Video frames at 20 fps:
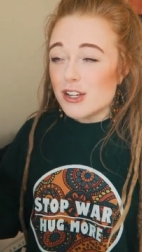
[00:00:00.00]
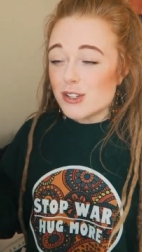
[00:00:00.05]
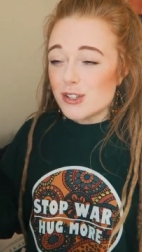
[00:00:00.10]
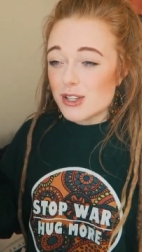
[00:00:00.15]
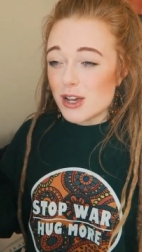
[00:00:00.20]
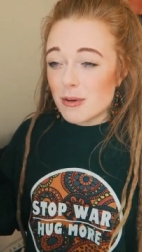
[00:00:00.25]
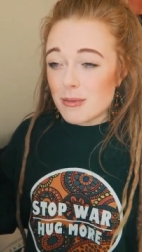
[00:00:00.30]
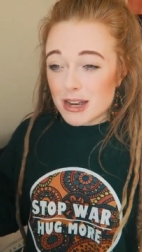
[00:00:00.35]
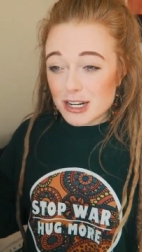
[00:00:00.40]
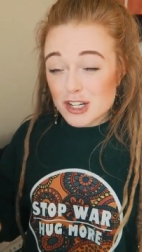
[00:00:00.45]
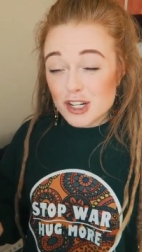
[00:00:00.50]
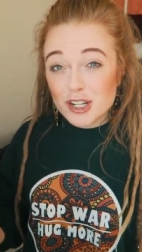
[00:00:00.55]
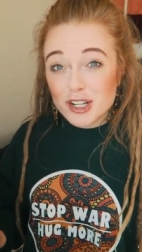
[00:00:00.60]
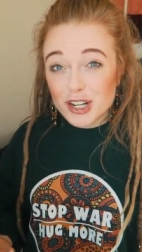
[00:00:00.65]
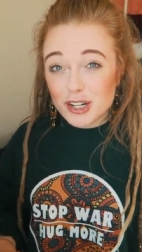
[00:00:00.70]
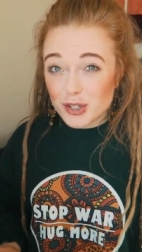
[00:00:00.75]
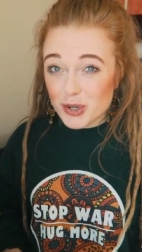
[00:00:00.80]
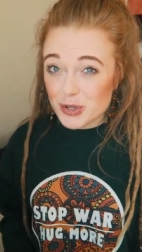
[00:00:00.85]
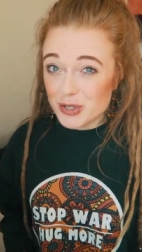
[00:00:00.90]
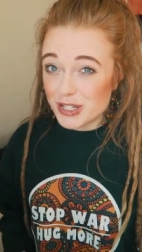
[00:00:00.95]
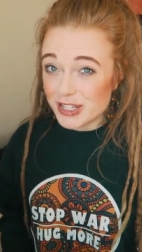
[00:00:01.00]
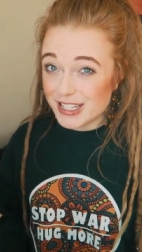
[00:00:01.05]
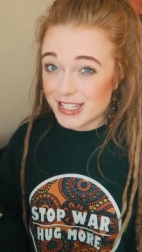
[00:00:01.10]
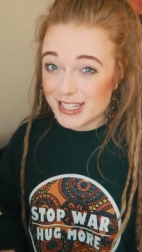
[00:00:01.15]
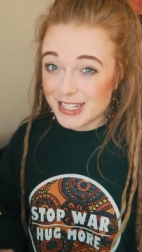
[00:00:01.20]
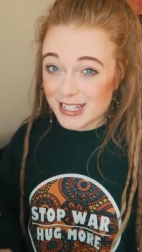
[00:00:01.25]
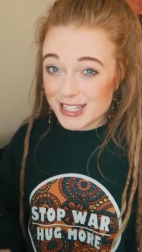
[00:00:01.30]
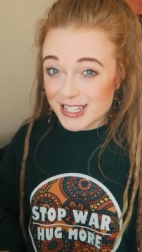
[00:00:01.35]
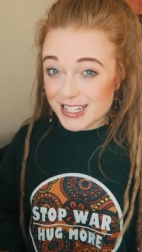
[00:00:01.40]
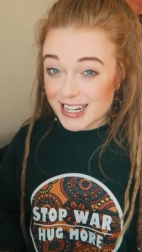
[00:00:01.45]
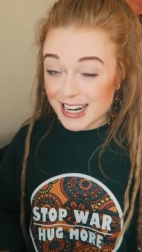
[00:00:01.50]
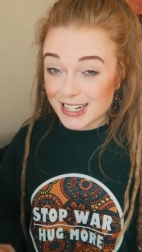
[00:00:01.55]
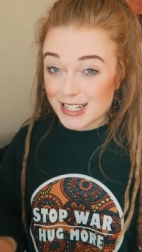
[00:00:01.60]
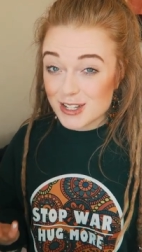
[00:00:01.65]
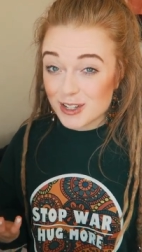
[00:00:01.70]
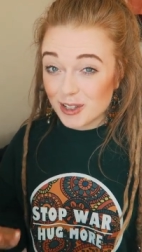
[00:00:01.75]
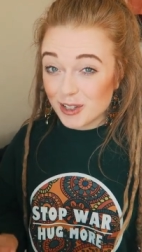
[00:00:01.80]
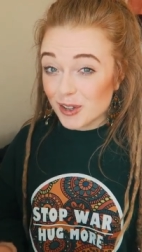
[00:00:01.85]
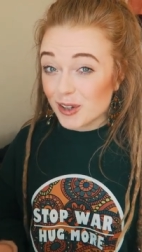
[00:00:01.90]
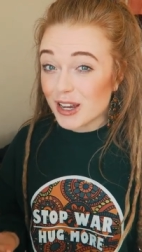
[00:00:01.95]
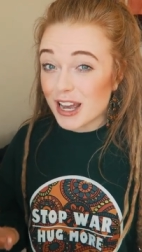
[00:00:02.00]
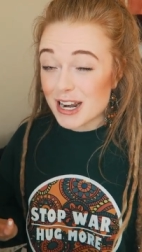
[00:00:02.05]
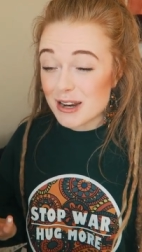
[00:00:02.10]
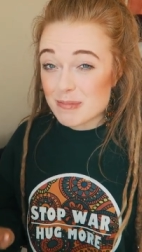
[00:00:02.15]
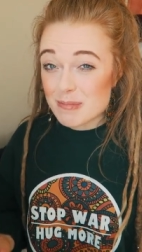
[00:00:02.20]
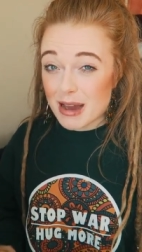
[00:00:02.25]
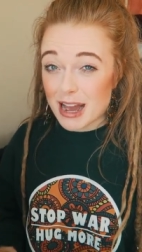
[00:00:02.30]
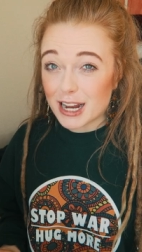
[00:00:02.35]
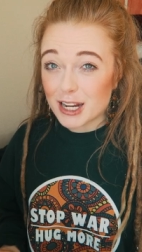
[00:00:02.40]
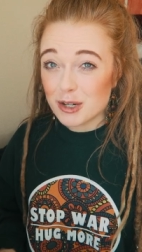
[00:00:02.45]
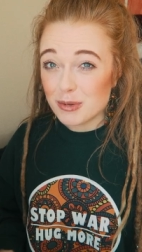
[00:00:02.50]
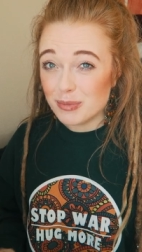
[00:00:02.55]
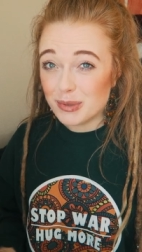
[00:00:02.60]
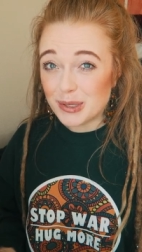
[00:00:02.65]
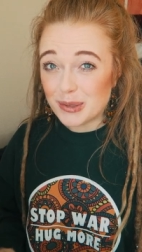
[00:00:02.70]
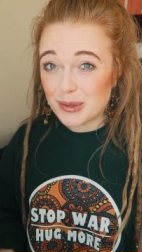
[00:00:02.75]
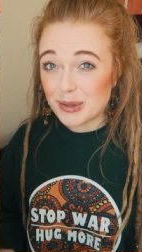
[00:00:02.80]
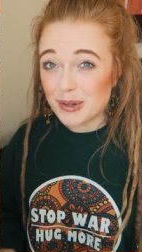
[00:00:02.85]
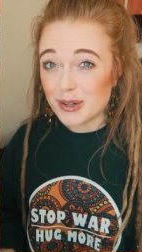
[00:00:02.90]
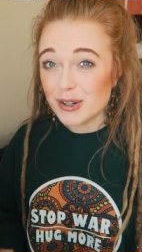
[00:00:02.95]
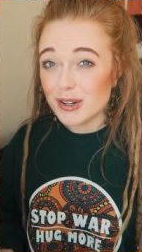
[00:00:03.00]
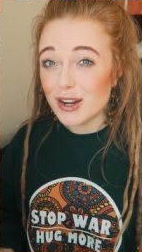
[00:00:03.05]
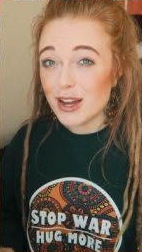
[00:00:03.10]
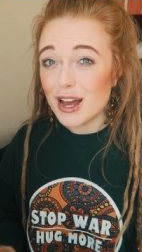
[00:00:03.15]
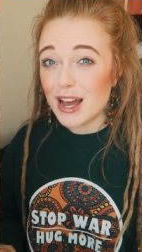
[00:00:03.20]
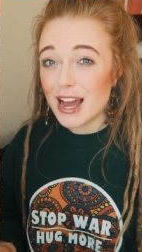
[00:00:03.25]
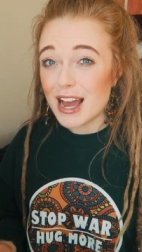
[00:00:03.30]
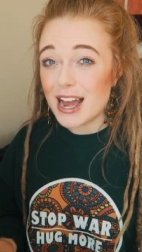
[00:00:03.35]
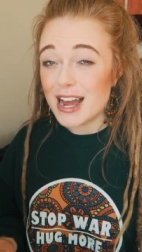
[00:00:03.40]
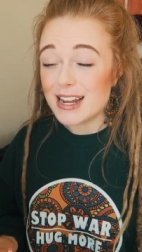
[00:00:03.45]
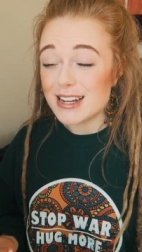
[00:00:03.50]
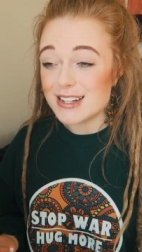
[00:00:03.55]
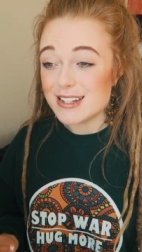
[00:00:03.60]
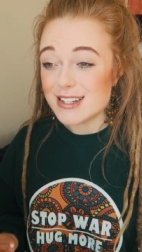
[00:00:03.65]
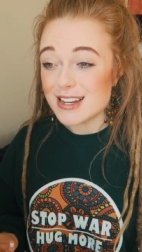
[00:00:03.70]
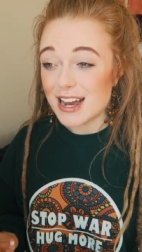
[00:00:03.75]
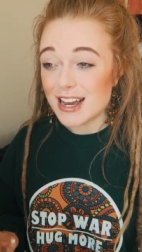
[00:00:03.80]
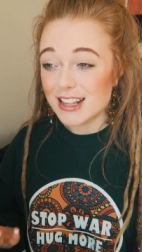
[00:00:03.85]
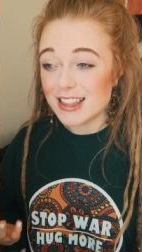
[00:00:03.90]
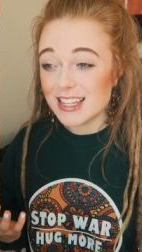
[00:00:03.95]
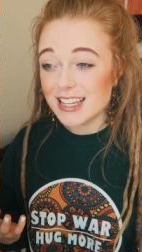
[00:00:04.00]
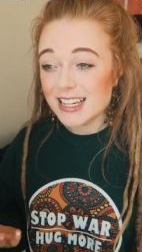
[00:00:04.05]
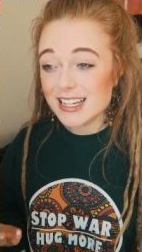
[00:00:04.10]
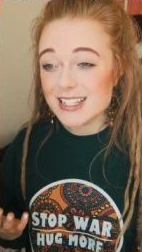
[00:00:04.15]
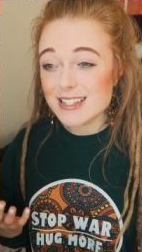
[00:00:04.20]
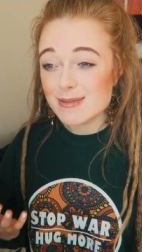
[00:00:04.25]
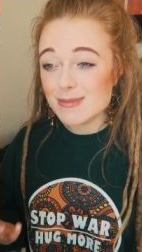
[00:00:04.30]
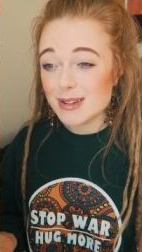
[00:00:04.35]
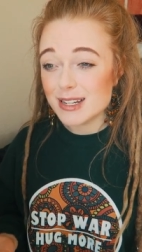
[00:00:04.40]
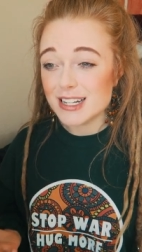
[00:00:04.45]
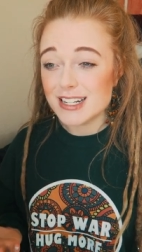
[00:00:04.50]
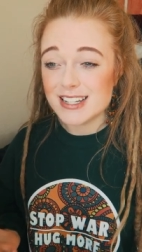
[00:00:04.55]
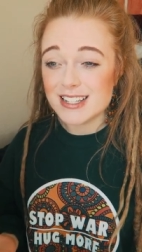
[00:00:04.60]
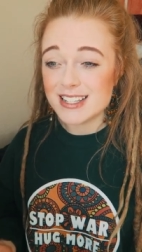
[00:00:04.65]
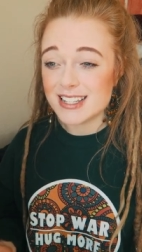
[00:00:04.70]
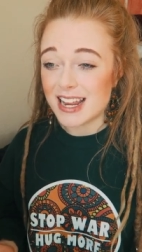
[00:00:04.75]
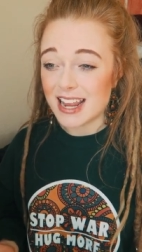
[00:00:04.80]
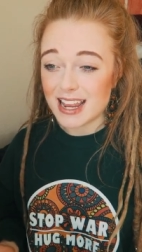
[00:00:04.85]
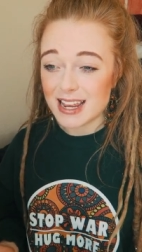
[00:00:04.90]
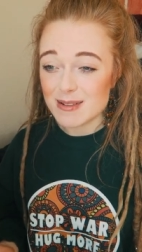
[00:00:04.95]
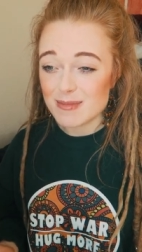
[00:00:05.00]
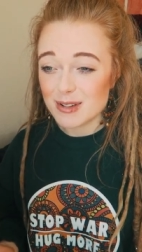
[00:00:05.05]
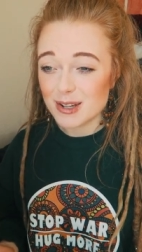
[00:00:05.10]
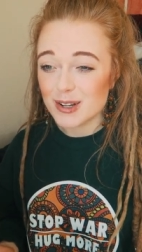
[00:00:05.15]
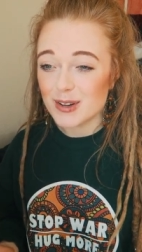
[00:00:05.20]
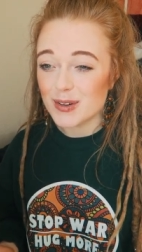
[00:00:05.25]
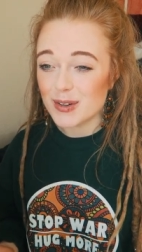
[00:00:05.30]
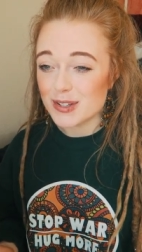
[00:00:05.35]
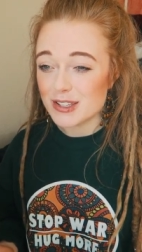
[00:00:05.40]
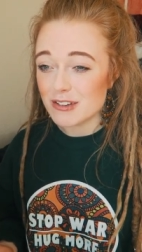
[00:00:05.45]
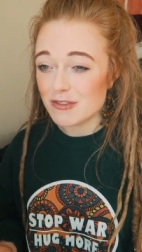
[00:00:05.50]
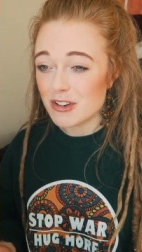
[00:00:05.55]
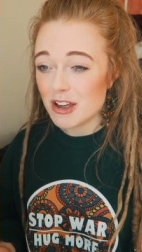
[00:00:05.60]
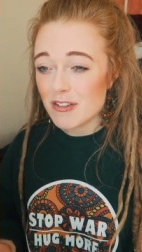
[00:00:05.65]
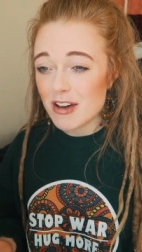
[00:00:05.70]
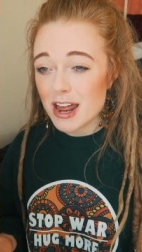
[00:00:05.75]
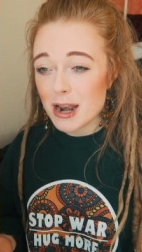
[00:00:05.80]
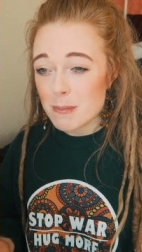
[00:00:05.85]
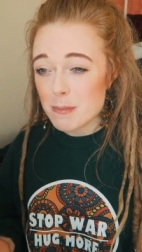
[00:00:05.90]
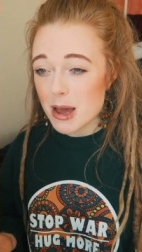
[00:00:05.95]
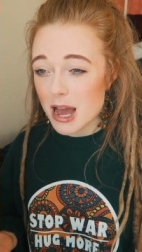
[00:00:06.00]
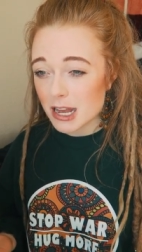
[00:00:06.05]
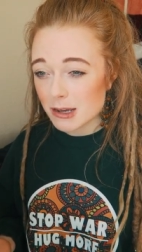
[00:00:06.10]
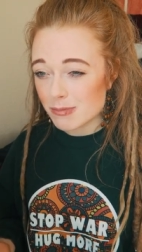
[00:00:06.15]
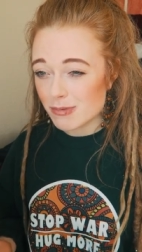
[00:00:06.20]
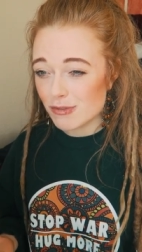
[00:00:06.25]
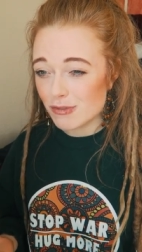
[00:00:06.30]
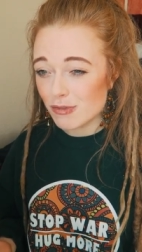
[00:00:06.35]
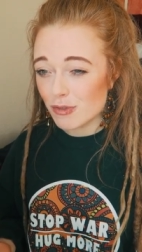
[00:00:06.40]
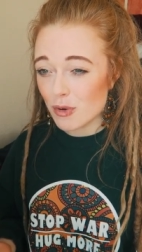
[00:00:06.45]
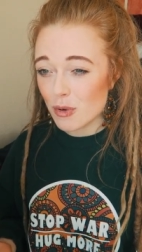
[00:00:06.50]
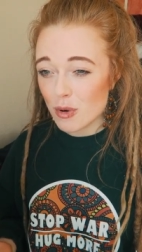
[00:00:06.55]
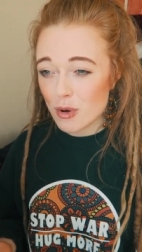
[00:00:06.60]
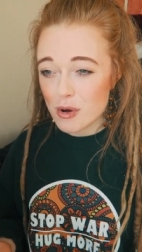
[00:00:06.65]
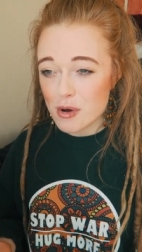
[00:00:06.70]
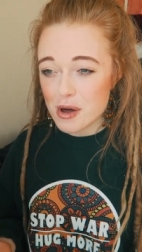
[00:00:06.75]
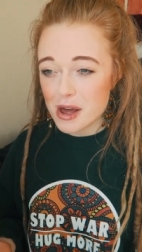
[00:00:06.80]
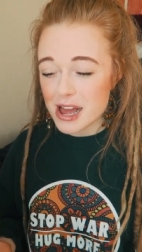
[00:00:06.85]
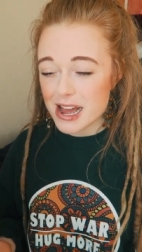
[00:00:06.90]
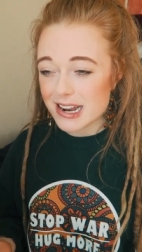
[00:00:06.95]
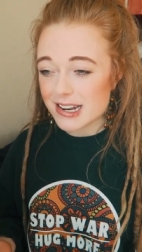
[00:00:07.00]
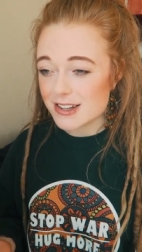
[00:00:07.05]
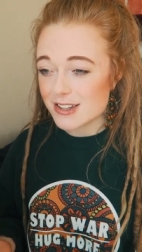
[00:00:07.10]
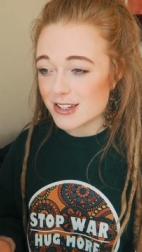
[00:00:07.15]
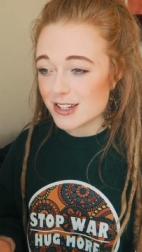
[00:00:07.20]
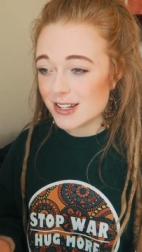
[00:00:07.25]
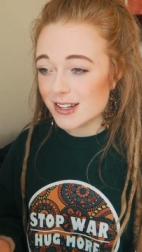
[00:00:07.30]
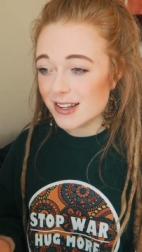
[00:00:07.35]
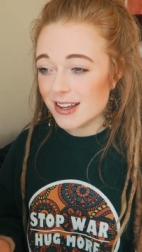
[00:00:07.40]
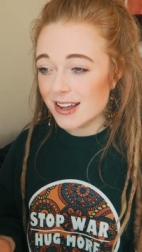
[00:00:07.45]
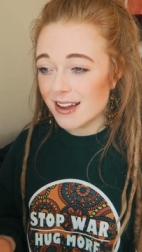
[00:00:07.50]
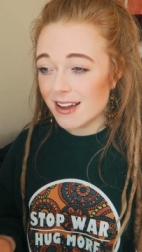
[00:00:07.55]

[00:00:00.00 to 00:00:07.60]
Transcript: So I'm actually gonna go to the city today to look at a Mac computer and I think it's a bit insane because I've never had a Mac before and